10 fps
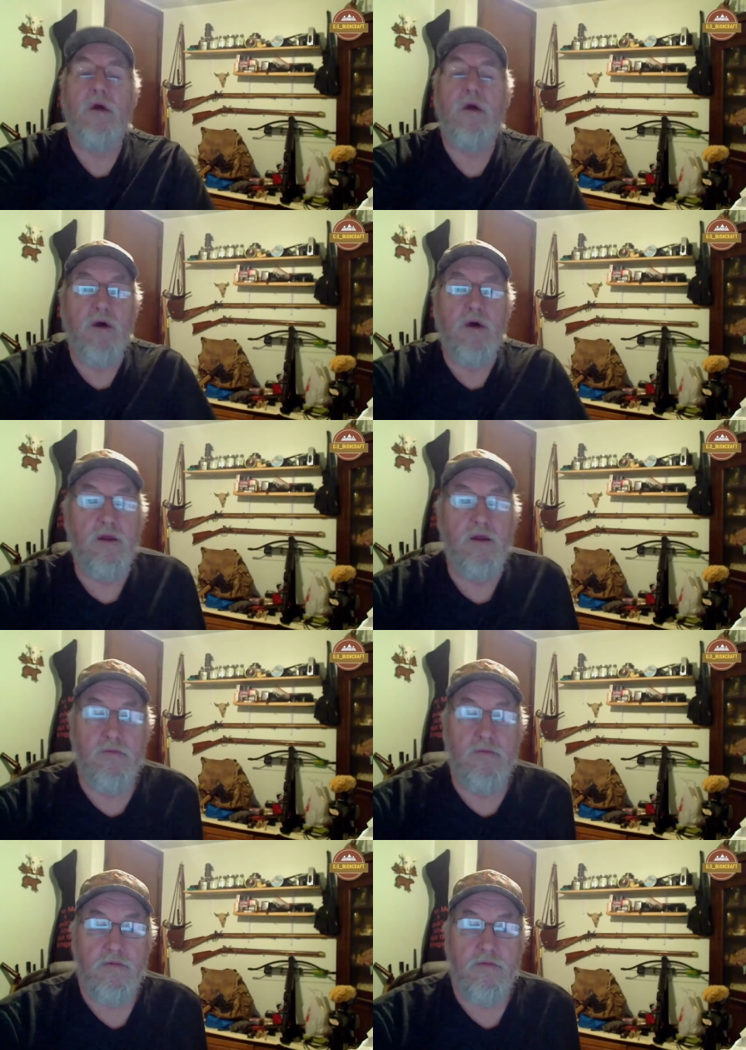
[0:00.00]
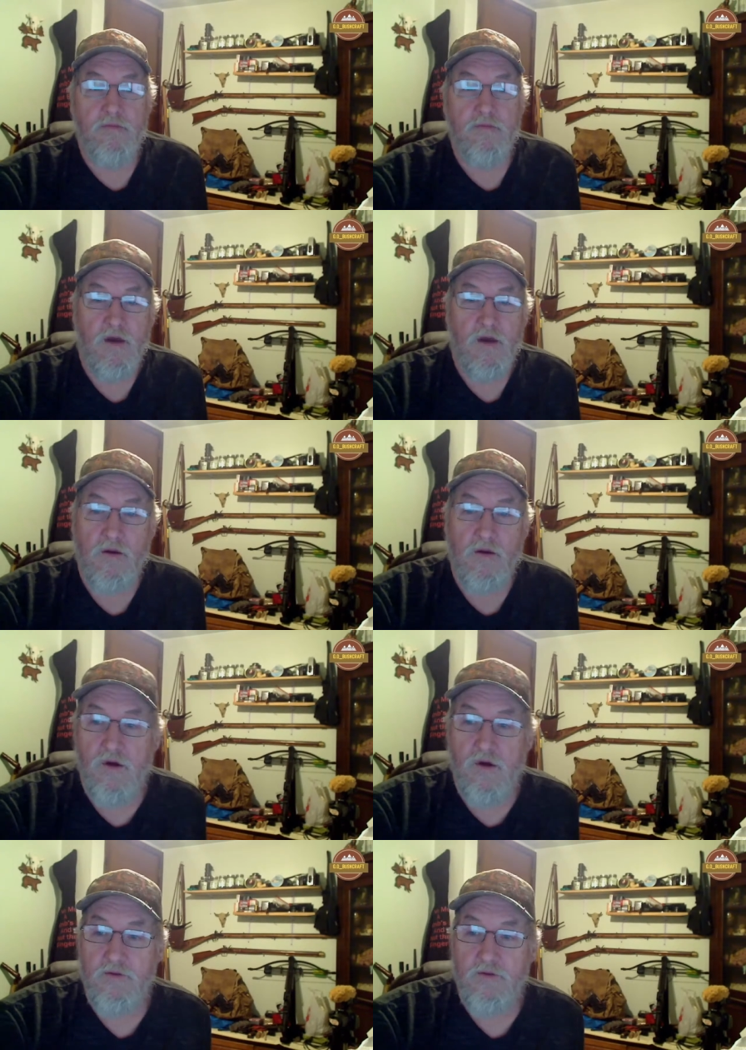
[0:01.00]
I had all
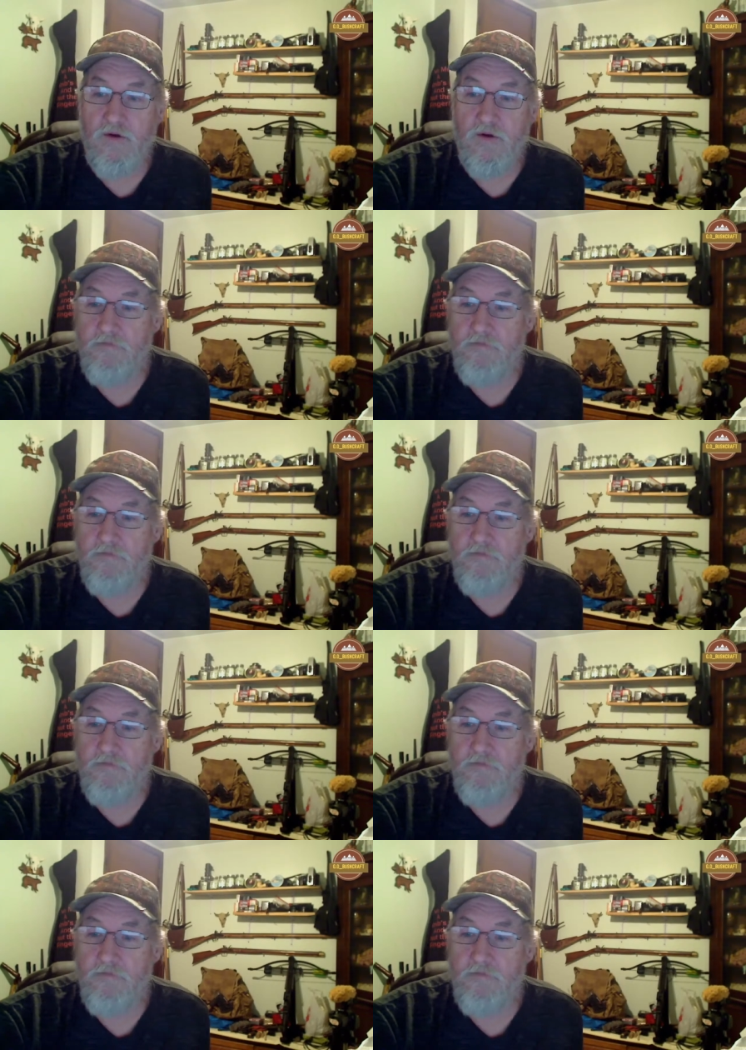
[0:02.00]
kinds of crap.